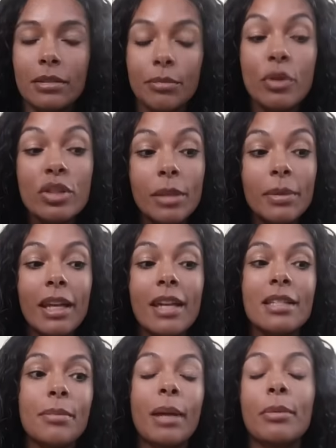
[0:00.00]
Mostly
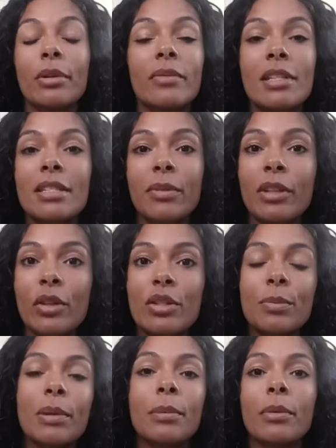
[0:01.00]
because in my previous
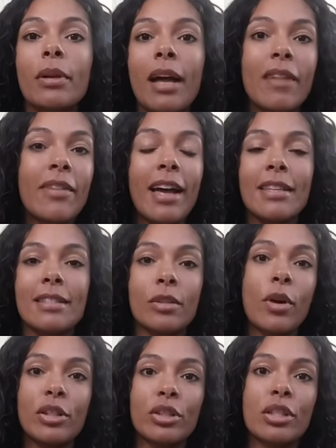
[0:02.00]
videos people have asked
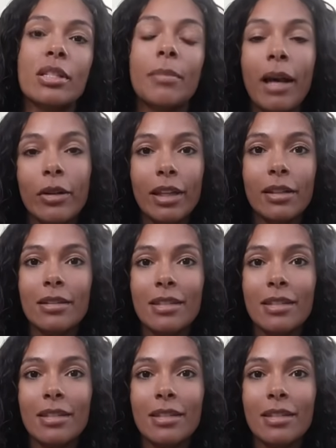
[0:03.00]
questions about it.